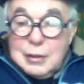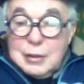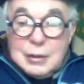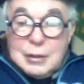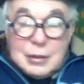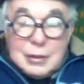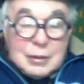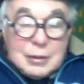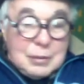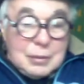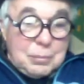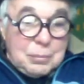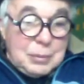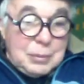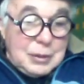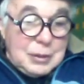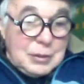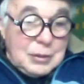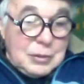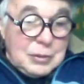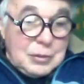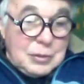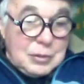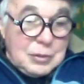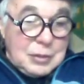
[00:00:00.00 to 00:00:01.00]
uh,
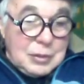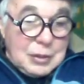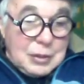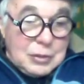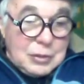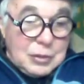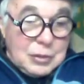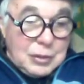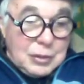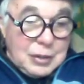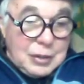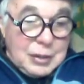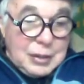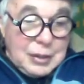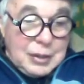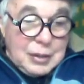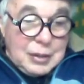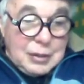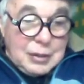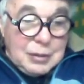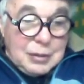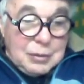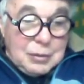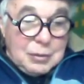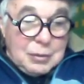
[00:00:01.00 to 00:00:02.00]
because things are going to
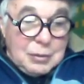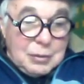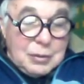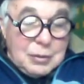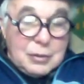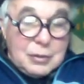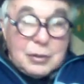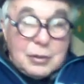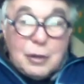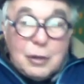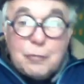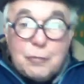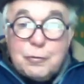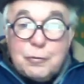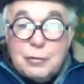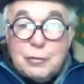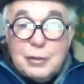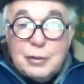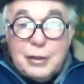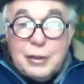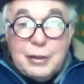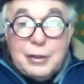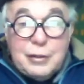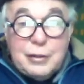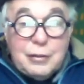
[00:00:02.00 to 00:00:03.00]
get tough
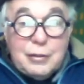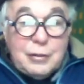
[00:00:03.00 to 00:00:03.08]
later.